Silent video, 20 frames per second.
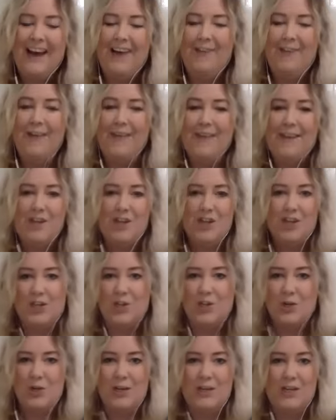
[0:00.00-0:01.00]
where they're just
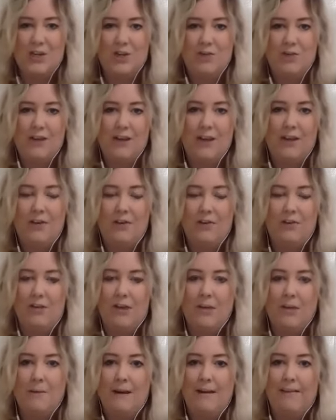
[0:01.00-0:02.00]
talking to green
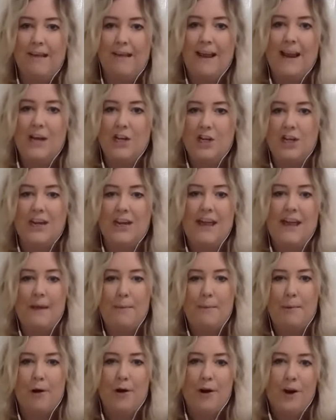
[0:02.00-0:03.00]
consumers, and actually get their
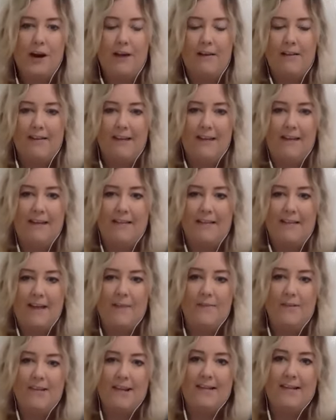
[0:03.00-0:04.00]
products and their
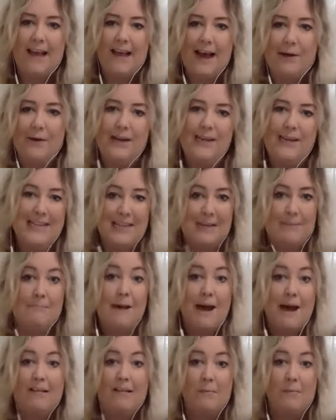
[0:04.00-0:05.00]
services out into the
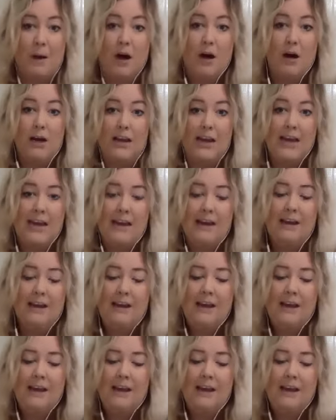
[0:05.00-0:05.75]
mass market.